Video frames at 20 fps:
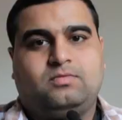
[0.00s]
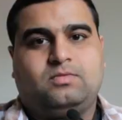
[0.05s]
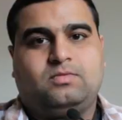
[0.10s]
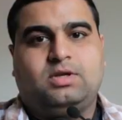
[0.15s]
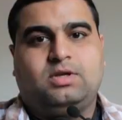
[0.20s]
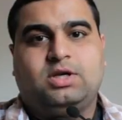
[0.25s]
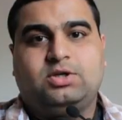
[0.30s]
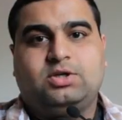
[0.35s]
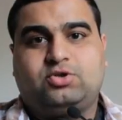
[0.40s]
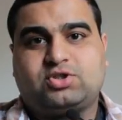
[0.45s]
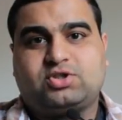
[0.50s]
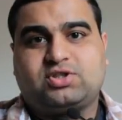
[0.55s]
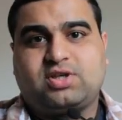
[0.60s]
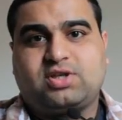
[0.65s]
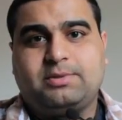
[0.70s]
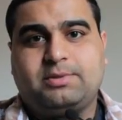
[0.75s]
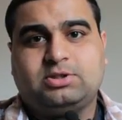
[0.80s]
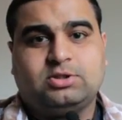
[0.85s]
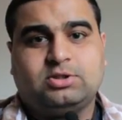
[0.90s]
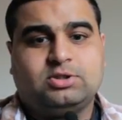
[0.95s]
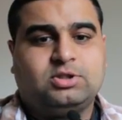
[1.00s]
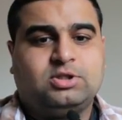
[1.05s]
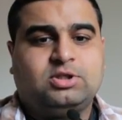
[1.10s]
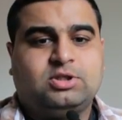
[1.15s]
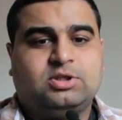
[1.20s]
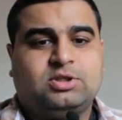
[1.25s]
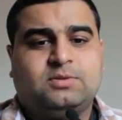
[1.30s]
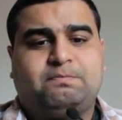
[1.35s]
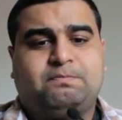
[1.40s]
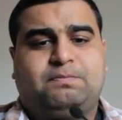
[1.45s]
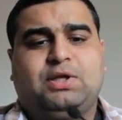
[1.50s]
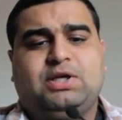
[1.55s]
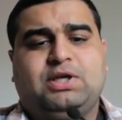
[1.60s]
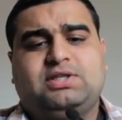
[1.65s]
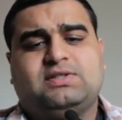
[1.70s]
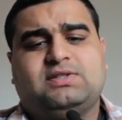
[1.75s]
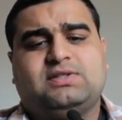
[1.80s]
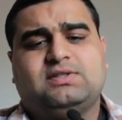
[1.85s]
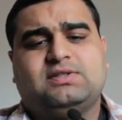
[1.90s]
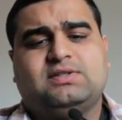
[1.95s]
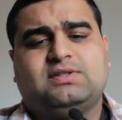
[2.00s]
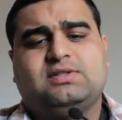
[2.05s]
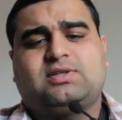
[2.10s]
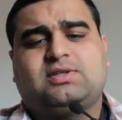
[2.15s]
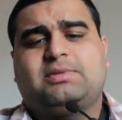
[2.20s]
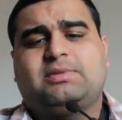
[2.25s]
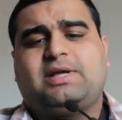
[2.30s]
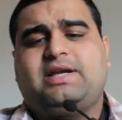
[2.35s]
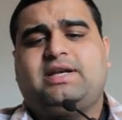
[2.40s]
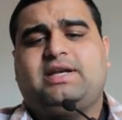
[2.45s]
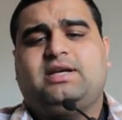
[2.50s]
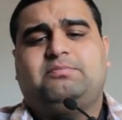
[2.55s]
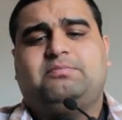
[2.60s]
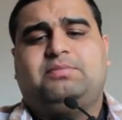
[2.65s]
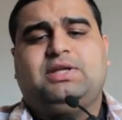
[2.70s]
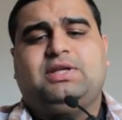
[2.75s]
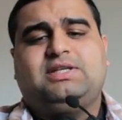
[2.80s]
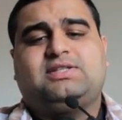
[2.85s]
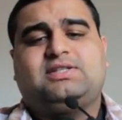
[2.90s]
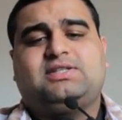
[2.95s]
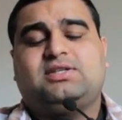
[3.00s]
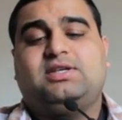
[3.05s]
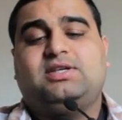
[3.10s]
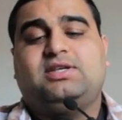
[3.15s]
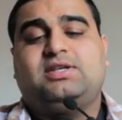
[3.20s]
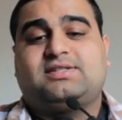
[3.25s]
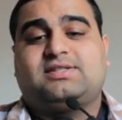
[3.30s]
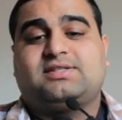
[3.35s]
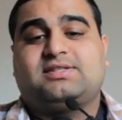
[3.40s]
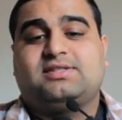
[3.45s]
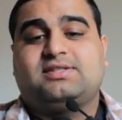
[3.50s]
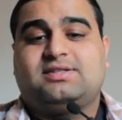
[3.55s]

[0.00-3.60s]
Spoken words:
Intro summon. Please. Some lightning. Please. Yes.